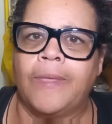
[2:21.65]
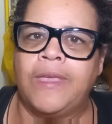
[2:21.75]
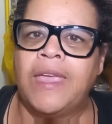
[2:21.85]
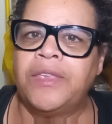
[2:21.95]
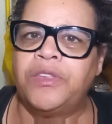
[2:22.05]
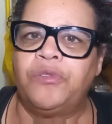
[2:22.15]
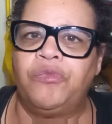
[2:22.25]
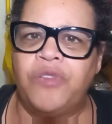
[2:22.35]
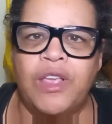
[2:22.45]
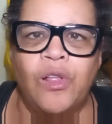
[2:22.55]
yes,
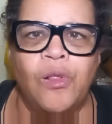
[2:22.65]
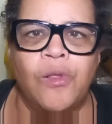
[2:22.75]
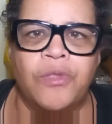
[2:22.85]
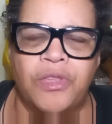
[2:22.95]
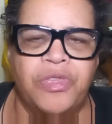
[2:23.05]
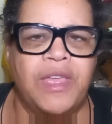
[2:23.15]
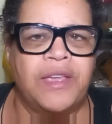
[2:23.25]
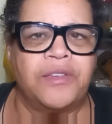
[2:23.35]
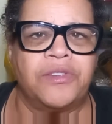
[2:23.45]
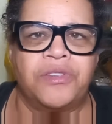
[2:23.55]
feel the
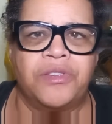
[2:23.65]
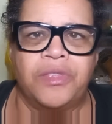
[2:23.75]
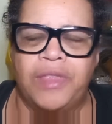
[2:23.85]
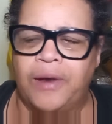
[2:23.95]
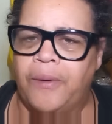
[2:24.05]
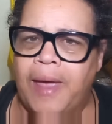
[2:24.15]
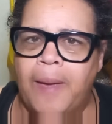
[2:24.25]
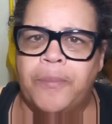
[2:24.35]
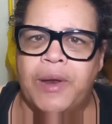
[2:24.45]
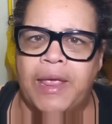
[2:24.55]
things that are
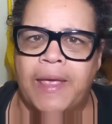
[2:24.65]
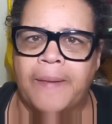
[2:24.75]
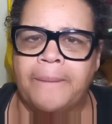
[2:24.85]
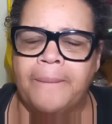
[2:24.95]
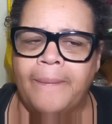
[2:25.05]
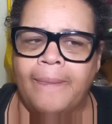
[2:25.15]
happening